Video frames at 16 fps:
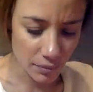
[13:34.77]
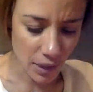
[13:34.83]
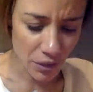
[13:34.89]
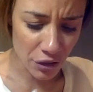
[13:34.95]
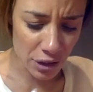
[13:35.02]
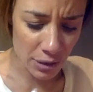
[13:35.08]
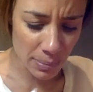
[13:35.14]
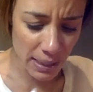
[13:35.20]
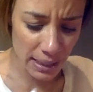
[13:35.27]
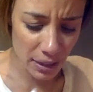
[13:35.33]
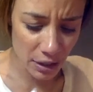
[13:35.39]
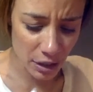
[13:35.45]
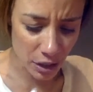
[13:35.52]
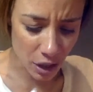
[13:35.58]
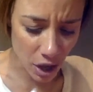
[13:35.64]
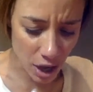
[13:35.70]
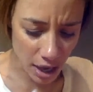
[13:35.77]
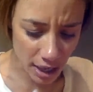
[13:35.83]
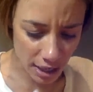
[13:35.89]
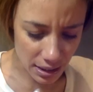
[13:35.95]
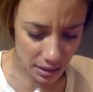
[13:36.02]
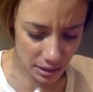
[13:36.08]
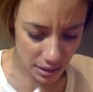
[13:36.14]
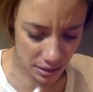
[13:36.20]
there's been a
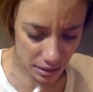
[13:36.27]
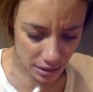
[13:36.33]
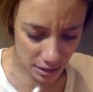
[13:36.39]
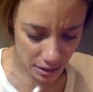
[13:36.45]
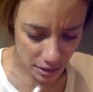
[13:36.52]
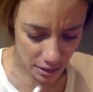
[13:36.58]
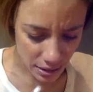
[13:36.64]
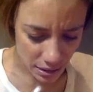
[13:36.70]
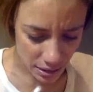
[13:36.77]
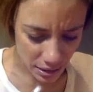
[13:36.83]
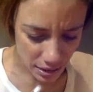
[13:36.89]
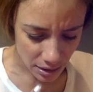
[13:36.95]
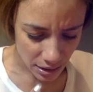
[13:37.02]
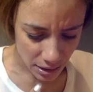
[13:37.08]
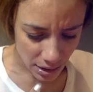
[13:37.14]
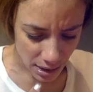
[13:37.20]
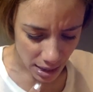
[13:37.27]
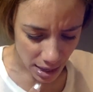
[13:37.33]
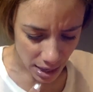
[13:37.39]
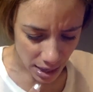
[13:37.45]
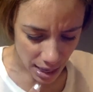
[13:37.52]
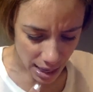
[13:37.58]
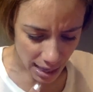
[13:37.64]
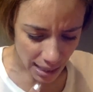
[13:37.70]
loss.
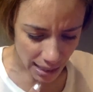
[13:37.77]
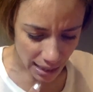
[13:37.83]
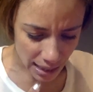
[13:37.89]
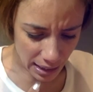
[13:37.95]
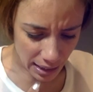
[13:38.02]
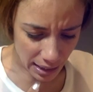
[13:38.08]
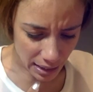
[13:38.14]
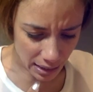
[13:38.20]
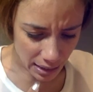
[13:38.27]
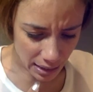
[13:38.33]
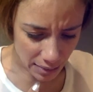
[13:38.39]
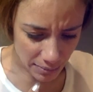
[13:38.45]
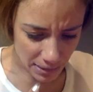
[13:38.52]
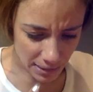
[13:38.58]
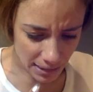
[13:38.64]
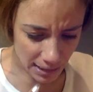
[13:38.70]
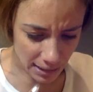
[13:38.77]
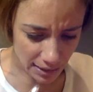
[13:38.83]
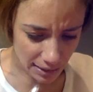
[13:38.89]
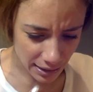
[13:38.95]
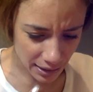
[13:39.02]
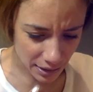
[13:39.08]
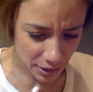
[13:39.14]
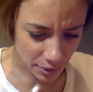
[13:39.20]
I'm seeing,
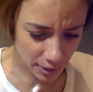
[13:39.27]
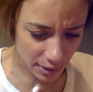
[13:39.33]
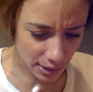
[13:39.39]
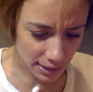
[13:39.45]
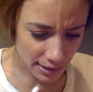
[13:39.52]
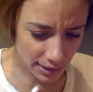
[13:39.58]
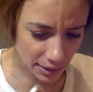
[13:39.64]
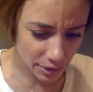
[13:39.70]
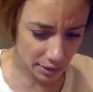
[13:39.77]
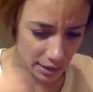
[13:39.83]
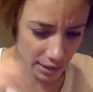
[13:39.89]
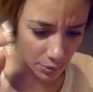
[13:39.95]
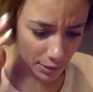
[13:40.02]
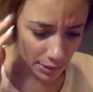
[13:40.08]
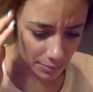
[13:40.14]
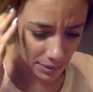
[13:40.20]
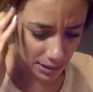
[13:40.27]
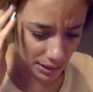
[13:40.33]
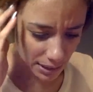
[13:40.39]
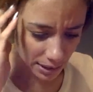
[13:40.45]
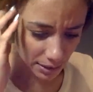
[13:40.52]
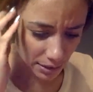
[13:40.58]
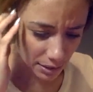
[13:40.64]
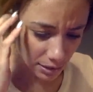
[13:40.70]
like, I got to tell you guys what I'm seeing
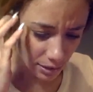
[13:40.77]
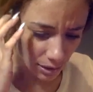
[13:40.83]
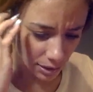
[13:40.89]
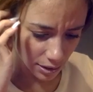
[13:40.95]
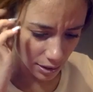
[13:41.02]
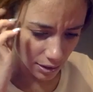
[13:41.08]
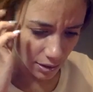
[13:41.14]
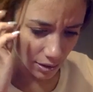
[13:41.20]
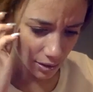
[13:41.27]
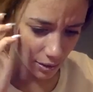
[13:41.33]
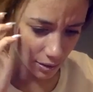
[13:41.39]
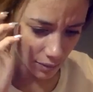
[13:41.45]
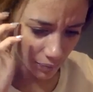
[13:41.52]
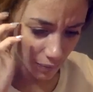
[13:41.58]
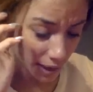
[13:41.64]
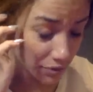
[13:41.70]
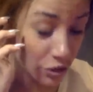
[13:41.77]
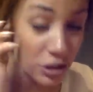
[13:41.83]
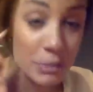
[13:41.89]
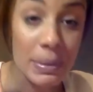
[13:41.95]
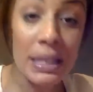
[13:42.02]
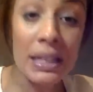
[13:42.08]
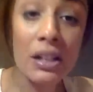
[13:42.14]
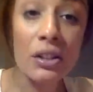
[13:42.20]
here.
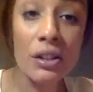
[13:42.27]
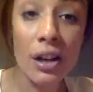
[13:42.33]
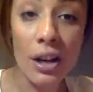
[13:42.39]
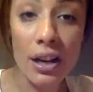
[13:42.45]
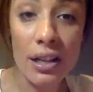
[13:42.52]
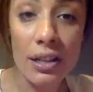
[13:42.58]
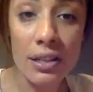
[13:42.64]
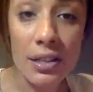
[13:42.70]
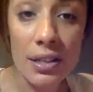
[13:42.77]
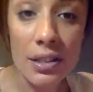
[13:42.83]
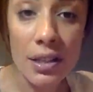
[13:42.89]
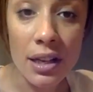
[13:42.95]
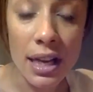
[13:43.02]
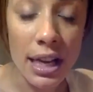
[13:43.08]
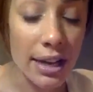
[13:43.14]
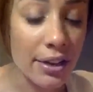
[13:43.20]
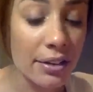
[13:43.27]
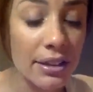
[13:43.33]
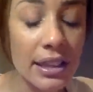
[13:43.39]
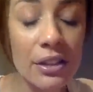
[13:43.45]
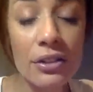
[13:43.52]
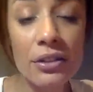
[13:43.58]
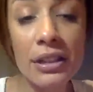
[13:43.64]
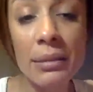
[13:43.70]
There's been a loss. It could
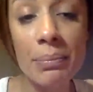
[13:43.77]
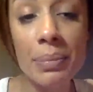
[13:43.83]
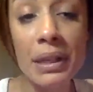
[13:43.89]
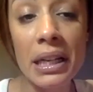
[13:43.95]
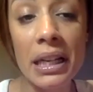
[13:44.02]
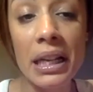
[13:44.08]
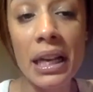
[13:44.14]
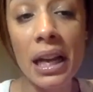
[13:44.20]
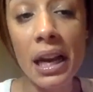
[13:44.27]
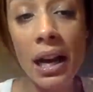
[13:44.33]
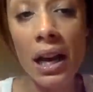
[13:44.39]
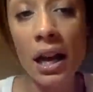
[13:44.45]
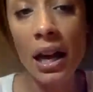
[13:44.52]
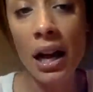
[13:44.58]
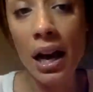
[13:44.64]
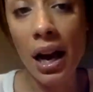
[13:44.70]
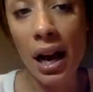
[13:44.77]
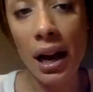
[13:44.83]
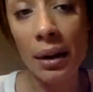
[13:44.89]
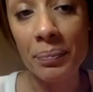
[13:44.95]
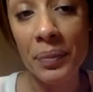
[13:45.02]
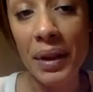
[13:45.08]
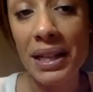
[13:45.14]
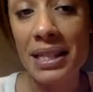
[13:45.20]
literally be
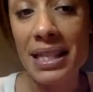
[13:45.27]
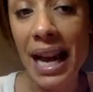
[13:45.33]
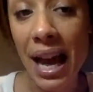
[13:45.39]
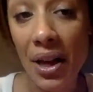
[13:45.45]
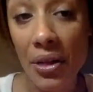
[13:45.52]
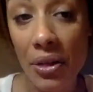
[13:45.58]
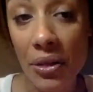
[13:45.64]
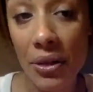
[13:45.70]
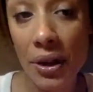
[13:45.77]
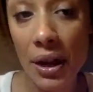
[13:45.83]
a death.